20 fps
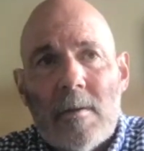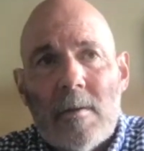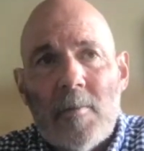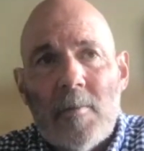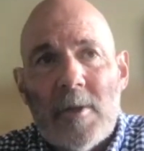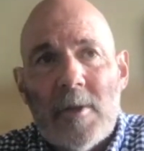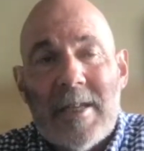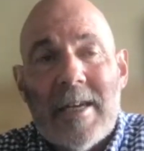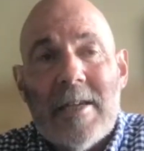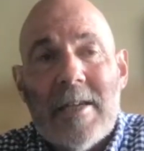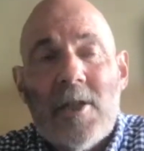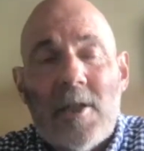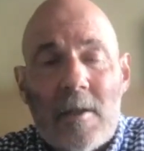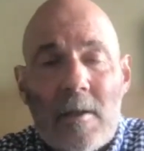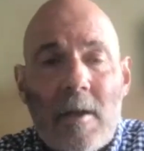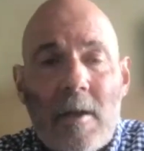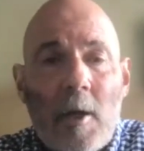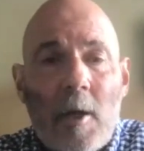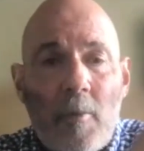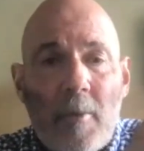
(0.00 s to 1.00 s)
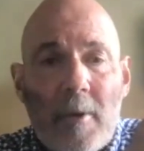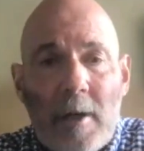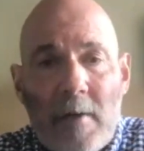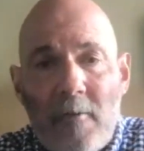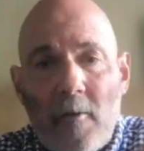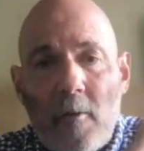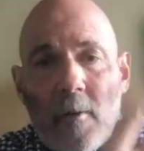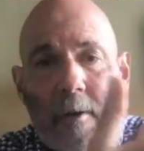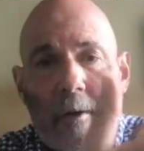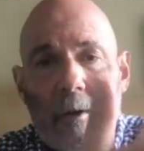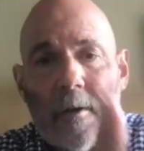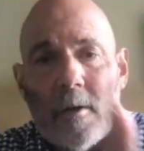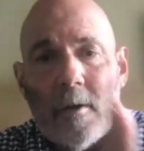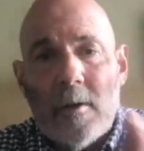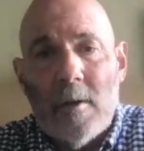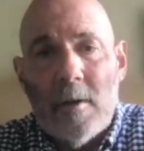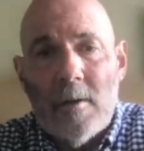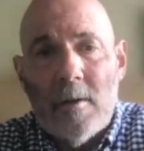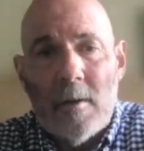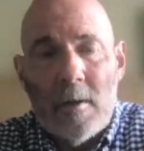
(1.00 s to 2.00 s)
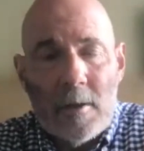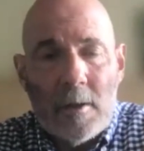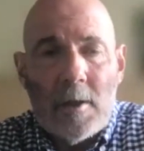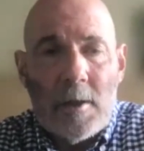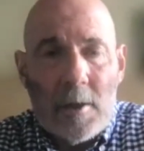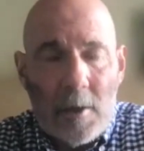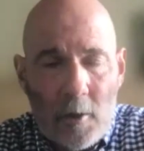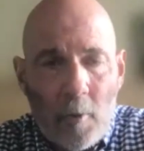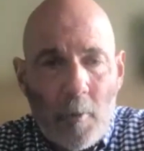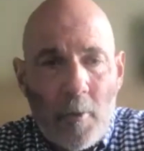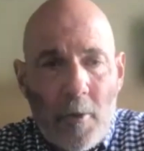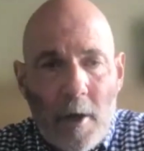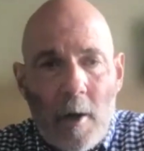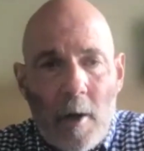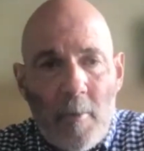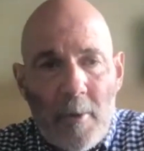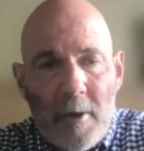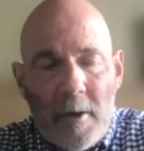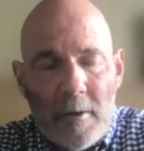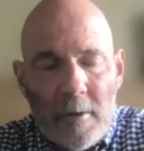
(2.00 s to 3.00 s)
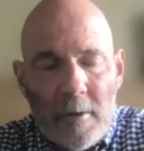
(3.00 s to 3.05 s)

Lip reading: potentially helping everyone. And this is group therapy in